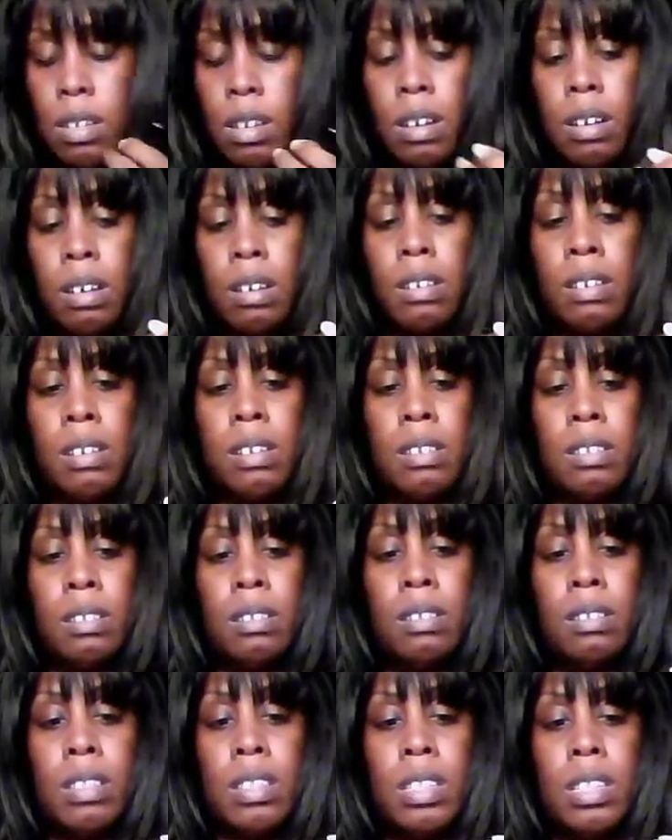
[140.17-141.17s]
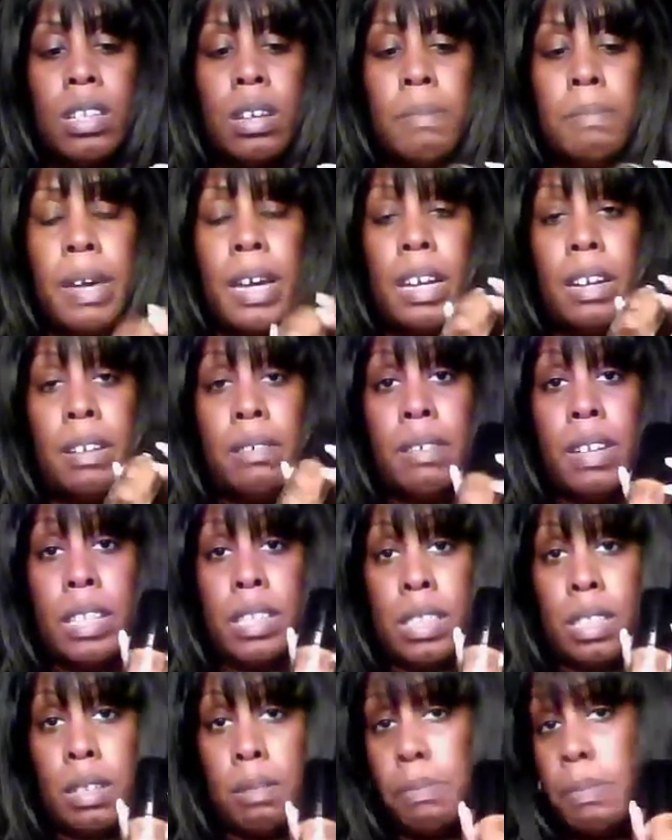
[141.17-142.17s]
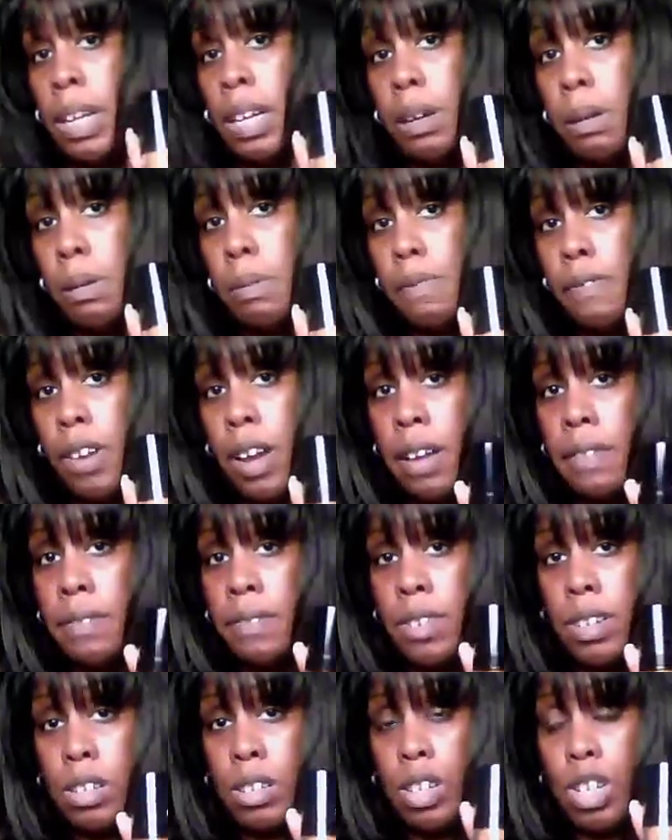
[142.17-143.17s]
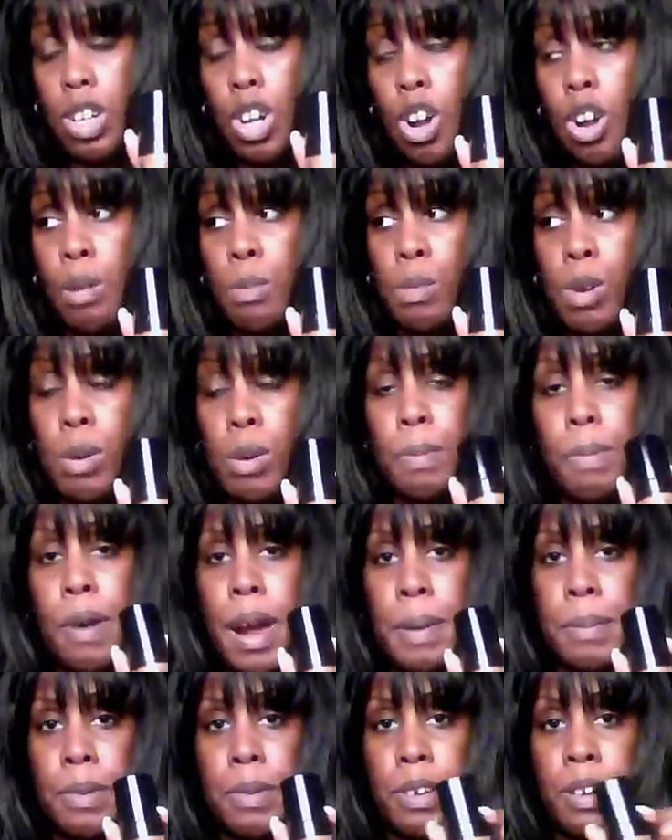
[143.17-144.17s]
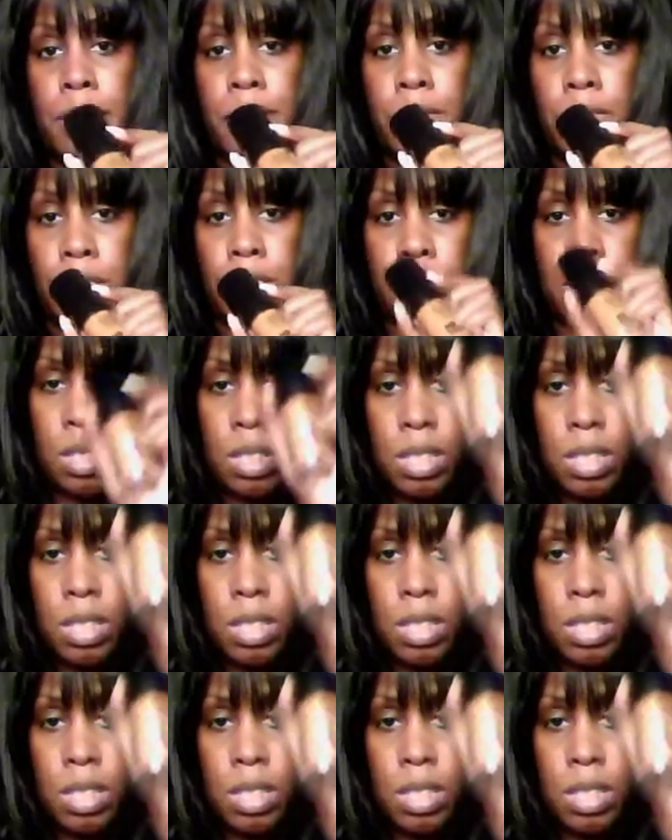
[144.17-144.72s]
are the Makeup Forever Caramel Primer if you're